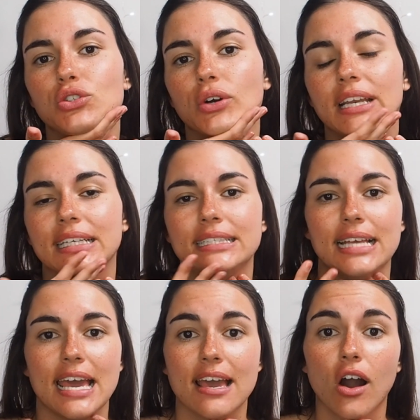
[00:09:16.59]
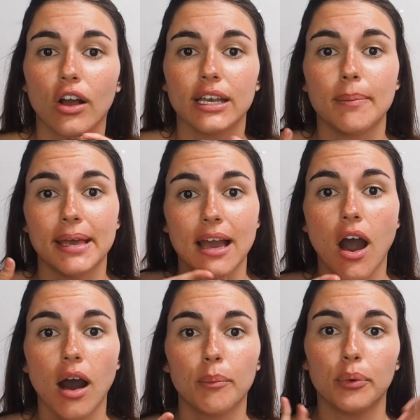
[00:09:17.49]
you're going to see are going to be
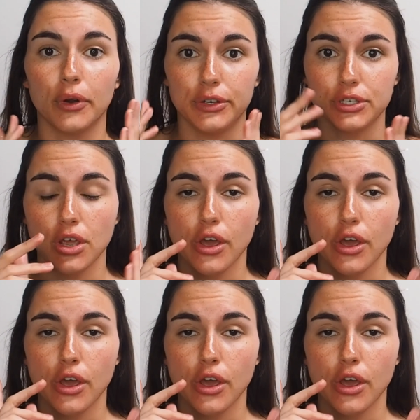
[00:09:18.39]
upward